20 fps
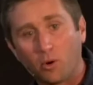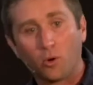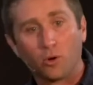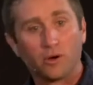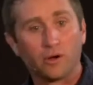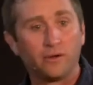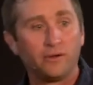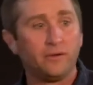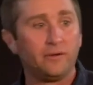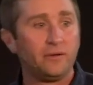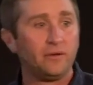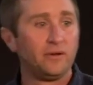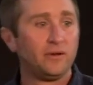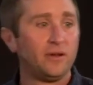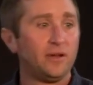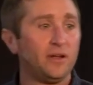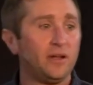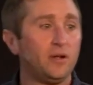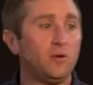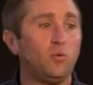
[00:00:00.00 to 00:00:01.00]
born.
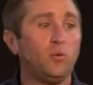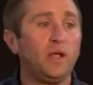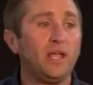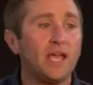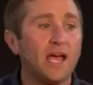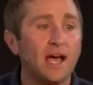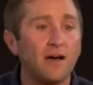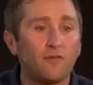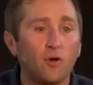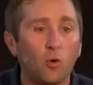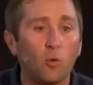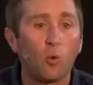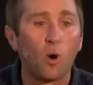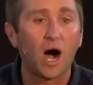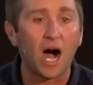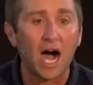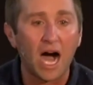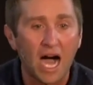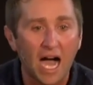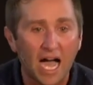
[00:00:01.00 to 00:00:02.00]
We have a
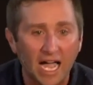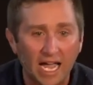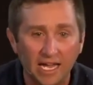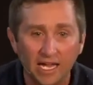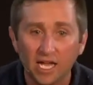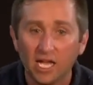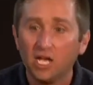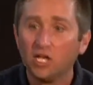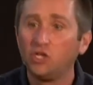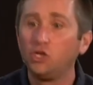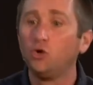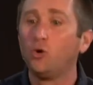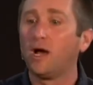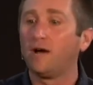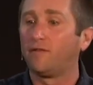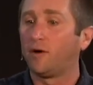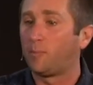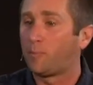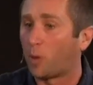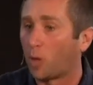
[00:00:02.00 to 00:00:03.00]
why. You
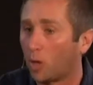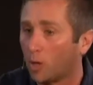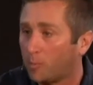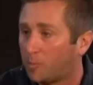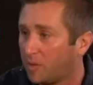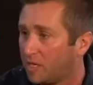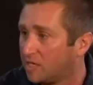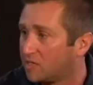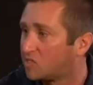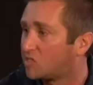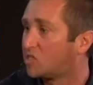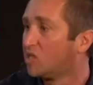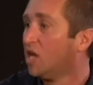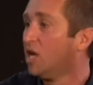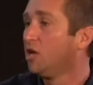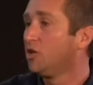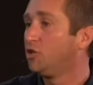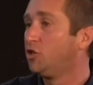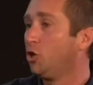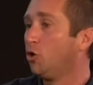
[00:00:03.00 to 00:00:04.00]
have a purpose.
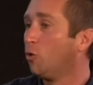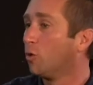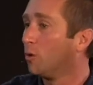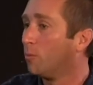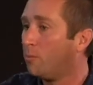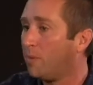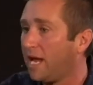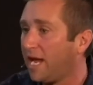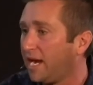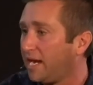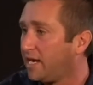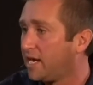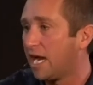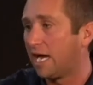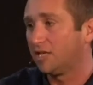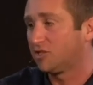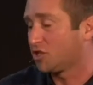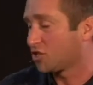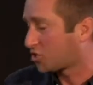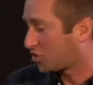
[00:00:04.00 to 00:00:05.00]
You were made
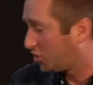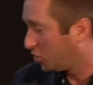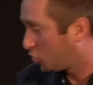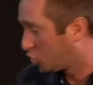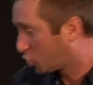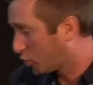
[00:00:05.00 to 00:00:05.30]
not just to